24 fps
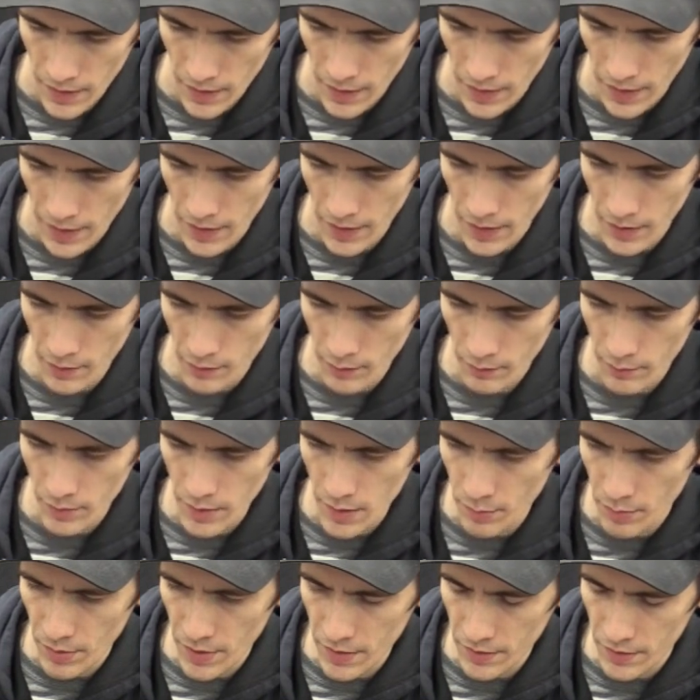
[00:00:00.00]
and
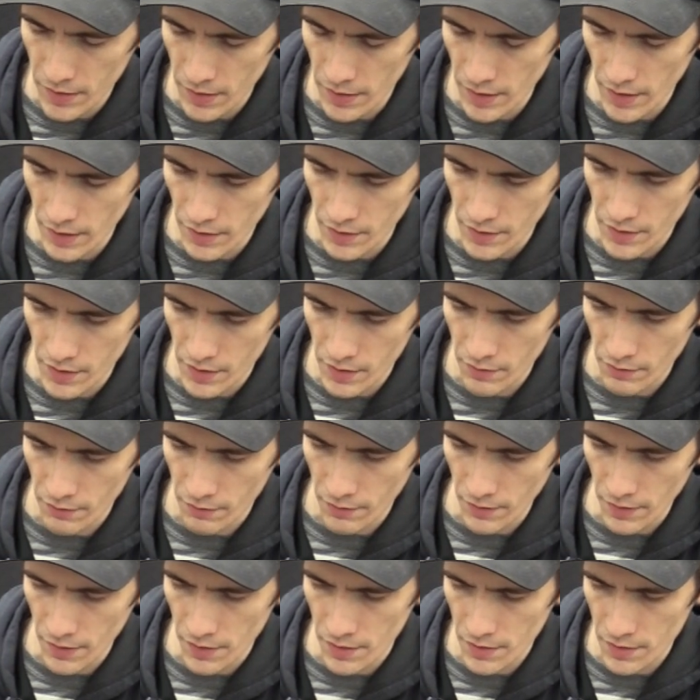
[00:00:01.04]
repeat the analysis
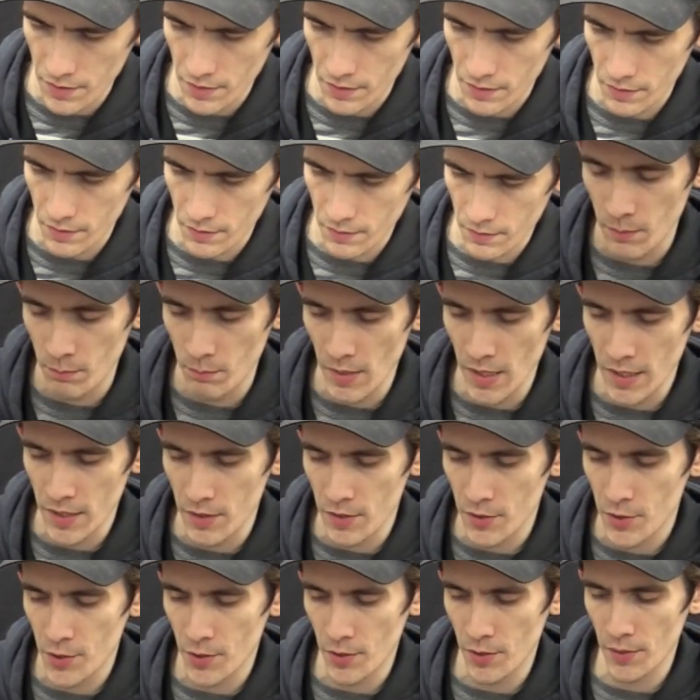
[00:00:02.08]
first, making
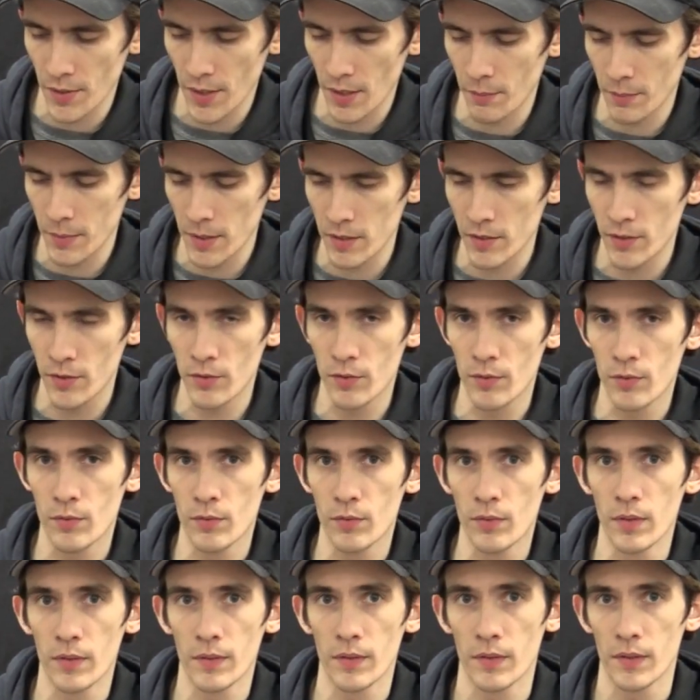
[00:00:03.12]
sure that we
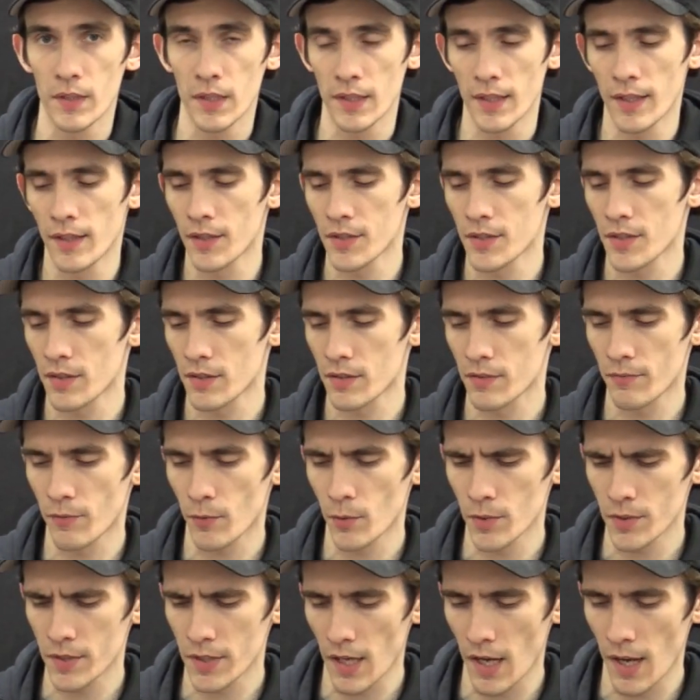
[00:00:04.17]
do the analysis
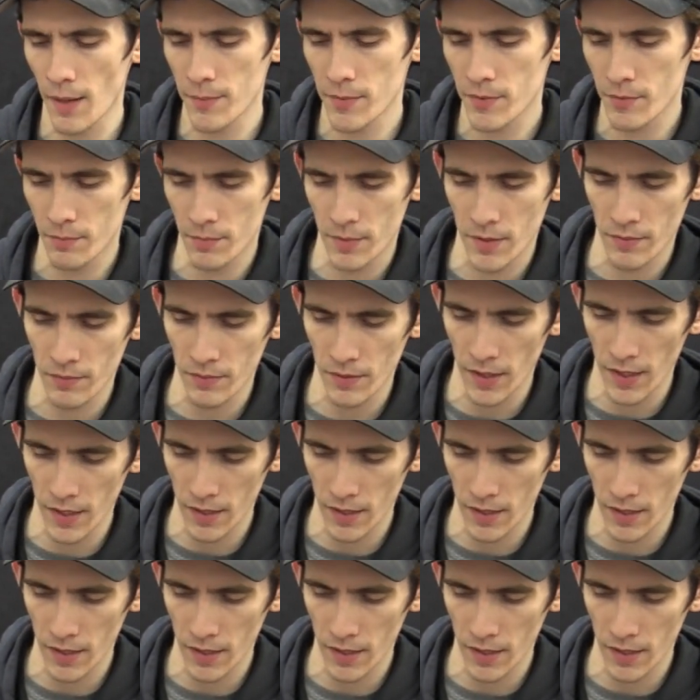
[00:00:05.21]
4 times from different